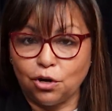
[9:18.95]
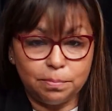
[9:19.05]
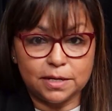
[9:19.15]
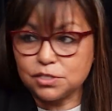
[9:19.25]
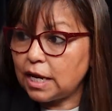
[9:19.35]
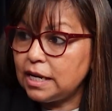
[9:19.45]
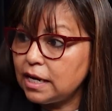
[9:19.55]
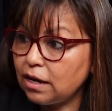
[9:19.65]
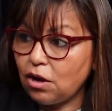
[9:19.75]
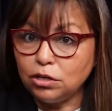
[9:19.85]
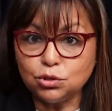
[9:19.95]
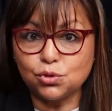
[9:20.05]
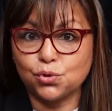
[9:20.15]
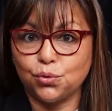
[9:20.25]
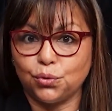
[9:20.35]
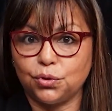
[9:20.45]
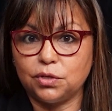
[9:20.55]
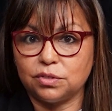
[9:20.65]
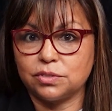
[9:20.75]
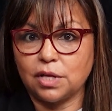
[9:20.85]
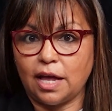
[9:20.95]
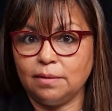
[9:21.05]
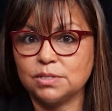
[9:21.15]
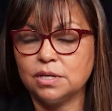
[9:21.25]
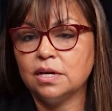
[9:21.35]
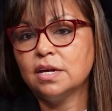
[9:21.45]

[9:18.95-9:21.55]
because they didn't go to school those times.